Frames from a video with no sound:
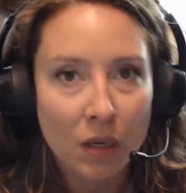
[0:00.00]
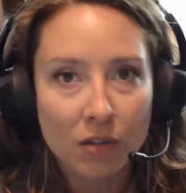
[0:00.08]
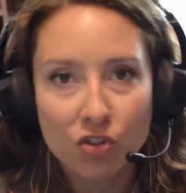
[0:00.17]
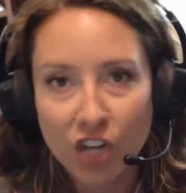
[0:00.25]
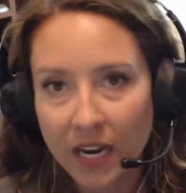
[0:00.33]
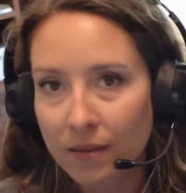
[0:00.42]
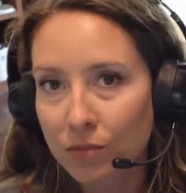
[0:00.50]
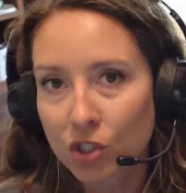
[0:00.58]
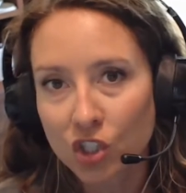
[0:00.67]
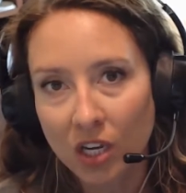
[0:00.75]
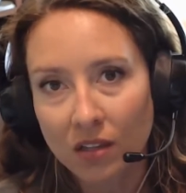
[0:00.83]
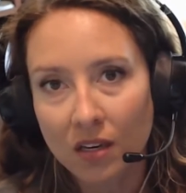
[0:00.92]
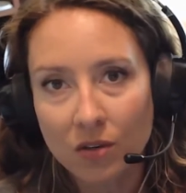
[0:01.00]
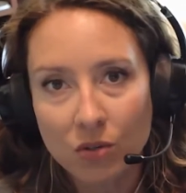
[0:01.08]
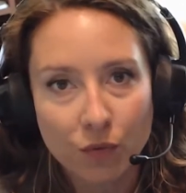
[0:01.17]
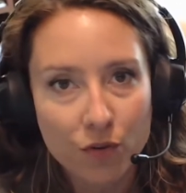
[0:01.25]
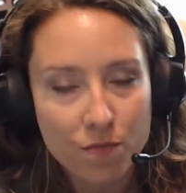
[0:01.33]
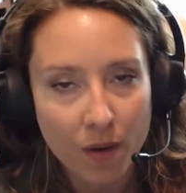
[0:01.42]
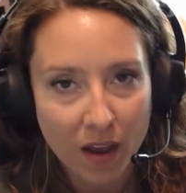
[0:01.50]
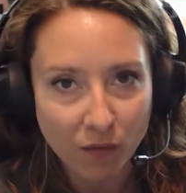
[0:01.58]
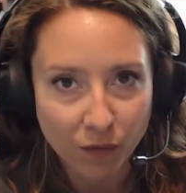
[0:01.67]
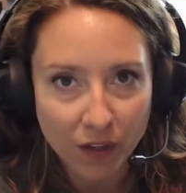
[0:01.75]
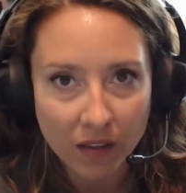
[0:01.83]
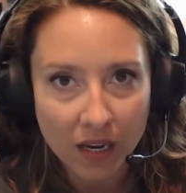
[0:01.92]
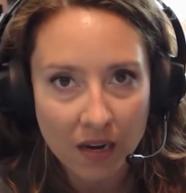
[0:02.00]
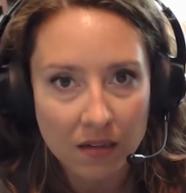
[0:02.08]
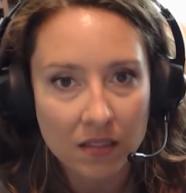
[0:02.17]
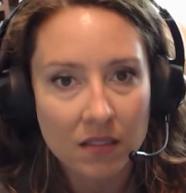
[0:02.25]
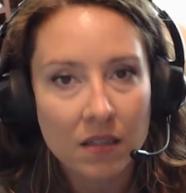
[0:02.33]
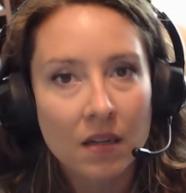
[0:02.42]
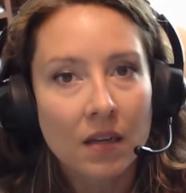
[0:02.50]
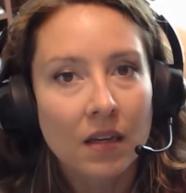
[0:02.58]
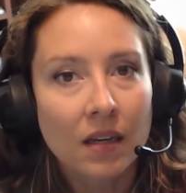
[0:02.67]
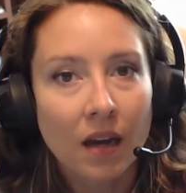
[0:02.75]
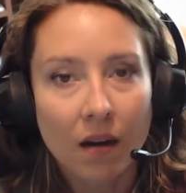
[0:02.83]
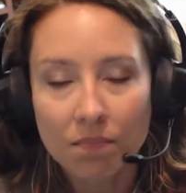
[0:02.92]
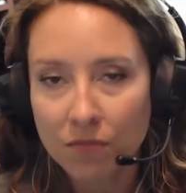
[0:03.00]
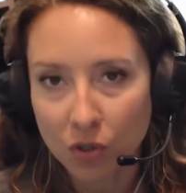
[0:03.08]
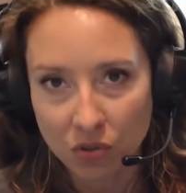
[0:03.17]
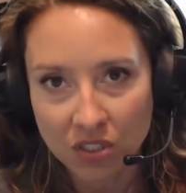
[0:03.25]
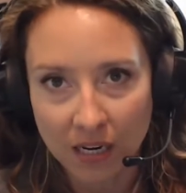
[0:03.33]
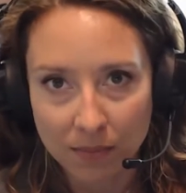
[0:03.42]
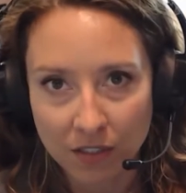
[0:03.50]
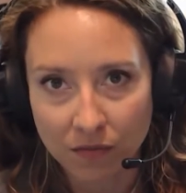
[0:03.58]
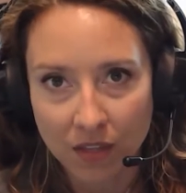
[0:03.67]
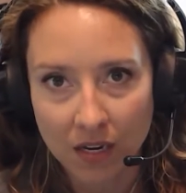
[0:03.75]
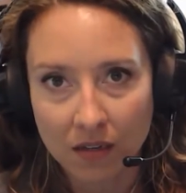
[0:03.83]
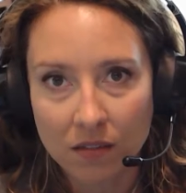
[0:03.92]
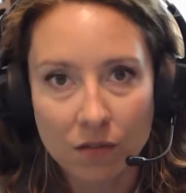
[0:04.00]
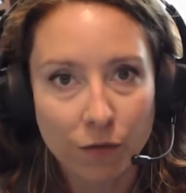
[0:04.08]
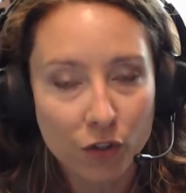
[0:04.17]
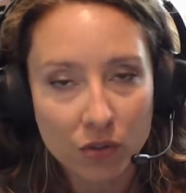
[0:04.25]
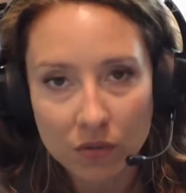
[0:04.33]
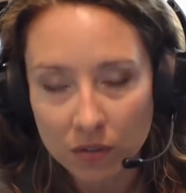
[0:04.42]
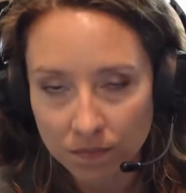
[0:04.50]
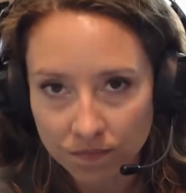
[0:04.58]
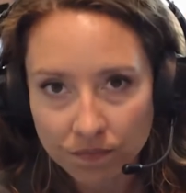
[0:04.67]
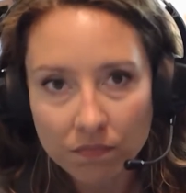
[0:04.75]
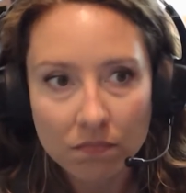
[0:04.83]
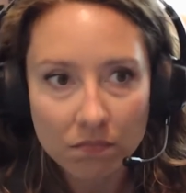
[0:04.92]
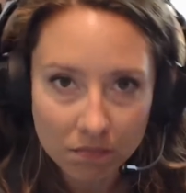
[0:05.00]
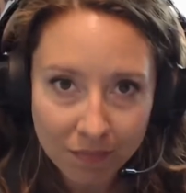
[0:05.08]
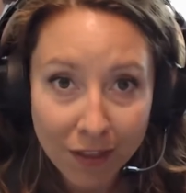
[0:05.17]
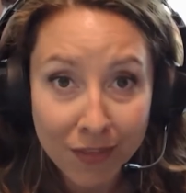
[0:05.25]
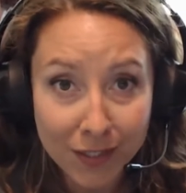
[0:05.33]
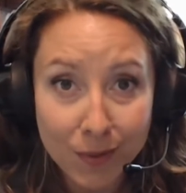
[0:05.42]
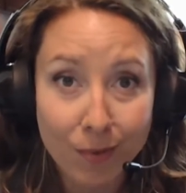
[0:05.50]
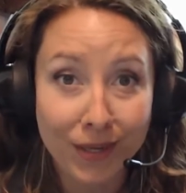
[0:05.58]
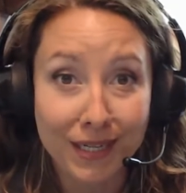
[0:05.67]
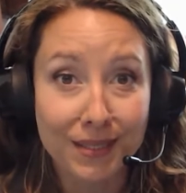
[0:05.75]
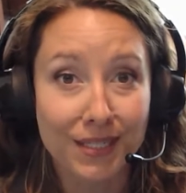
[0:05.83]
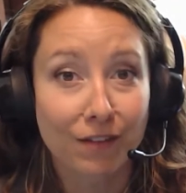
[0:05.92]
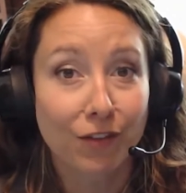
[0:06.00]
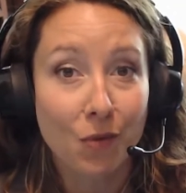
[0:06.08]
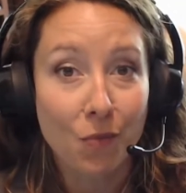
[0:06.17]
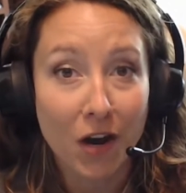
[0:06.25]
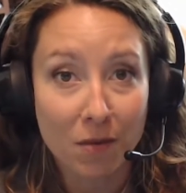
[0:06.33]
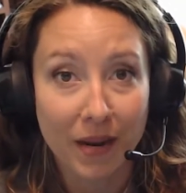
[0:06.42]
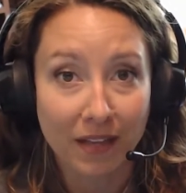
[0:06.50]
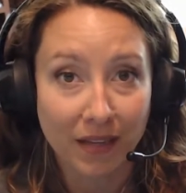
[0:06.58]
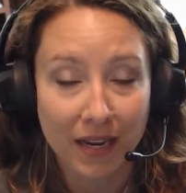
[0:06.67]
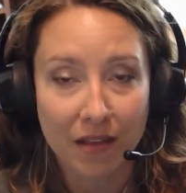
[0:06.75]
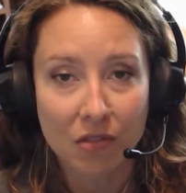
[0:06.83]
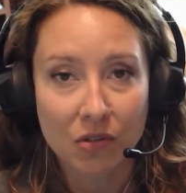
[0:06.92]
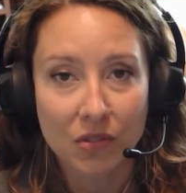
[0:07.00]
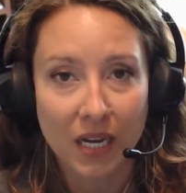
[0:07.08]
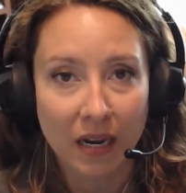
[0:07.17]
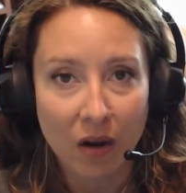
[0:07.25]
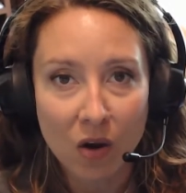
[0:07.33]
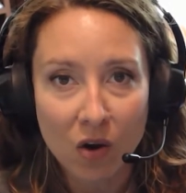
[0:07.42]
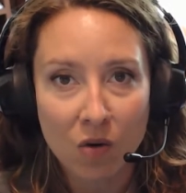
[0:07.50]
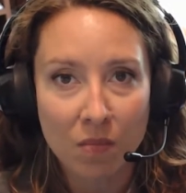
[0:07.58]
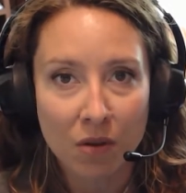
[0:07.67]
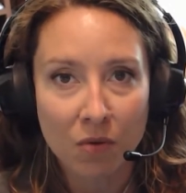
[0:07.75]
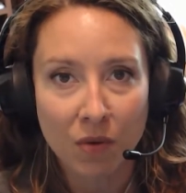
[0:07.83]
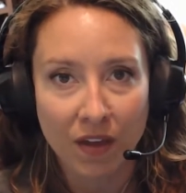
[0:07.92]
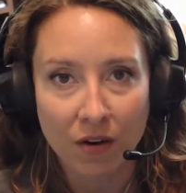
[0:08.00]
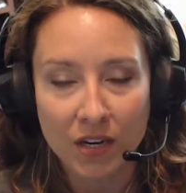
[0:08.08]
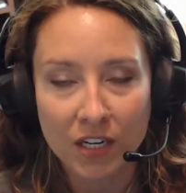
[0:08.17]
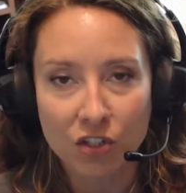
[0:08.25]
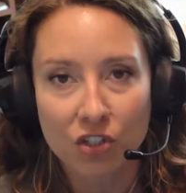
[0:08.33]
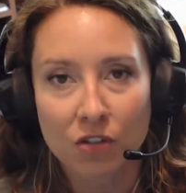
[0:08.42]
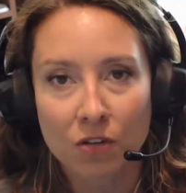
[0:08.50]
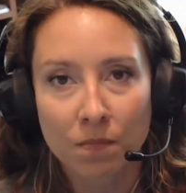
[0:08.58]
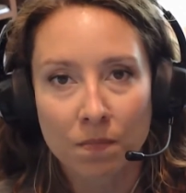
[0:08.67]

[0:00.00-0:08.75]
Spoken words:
jams, jellies, fruit pie fillings, those types of things, fruit. That's why we can safely water bath can those at home without issue